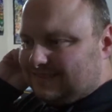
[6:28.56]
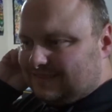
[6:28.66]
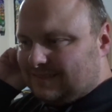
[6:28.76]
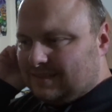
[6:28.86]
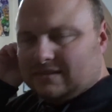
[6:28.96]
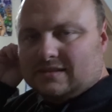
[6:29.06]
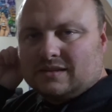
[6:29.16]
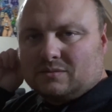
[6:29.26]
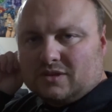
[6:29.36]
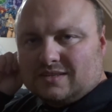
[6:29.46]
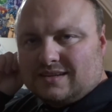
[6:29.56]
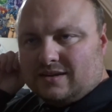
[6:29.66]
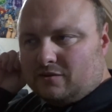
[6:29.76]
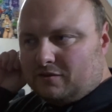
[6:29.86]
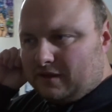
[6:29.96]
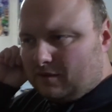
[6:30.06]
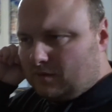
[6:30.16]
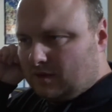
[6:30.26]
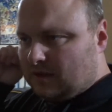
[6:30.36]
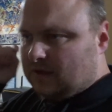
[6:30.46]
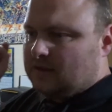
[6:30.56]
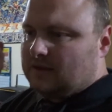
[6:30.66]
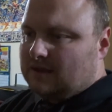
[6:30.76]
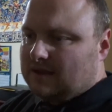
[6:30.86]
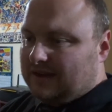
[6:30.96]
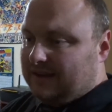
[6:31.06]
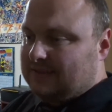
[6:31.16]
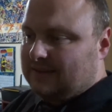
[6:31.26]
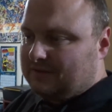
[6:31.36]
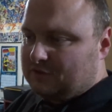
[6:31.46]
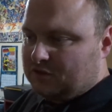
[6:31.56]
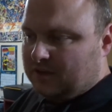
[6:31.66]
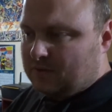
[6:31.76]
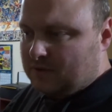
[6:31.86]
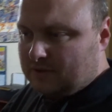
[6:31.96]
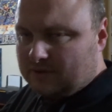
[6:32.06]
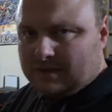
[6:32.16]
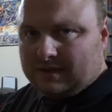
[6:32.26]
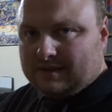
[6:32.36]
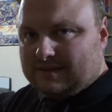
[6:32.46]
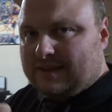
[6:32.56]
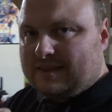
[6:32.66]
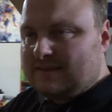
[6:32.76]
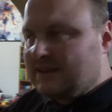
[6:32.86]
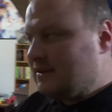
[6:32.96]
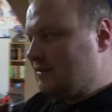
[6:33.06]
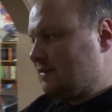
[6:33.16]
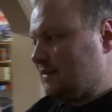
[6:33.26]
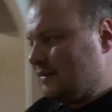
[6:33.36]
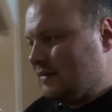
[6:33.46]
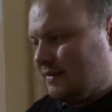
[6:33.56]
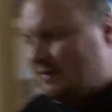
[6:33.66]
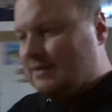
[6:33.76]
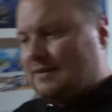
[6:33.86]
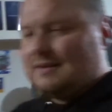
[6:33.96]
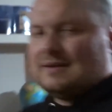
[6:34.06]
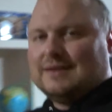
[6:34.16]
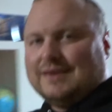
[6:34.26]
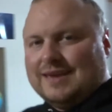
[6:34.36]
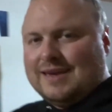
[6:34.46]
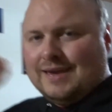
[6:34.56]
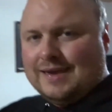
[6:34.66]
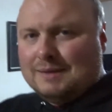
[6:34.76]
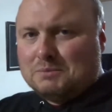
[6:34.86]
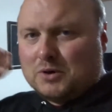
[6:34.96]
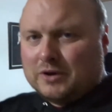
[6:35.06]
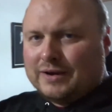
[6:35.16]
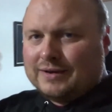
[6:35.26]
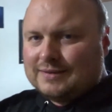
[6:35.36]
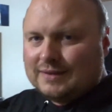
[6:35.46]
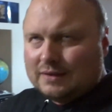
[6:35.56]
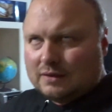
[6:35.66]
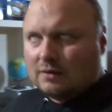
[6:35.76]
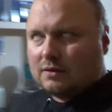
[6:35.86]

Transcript: Right, I'm going to sign off now. I need to have a shower. I need to get this edited. Yay, more editing.